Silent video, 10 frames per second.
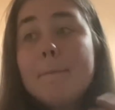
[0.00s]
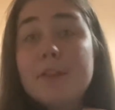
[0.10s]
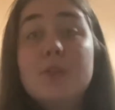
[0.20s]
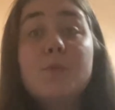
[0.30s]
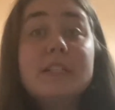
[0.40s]

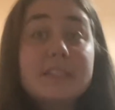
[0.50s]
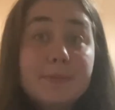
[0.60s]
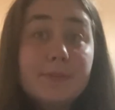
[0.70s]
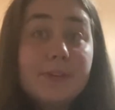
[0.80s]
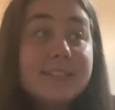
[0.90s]
But the words have
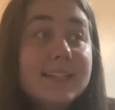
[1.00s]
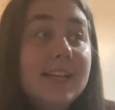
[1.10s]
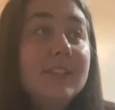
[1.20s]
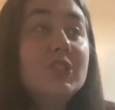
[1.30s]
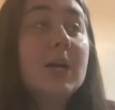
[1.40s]
been
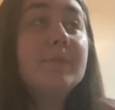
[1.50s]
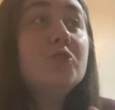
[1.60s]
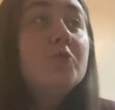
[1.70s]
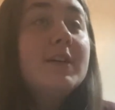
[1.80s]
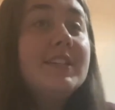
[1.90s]
written. Chapter
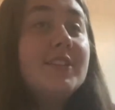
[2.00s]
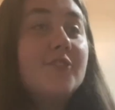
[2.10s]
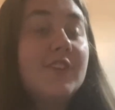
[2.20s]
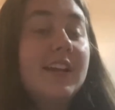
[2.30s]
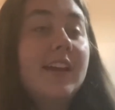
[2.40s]

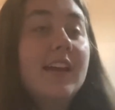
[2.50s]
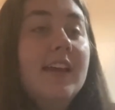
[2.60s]
23,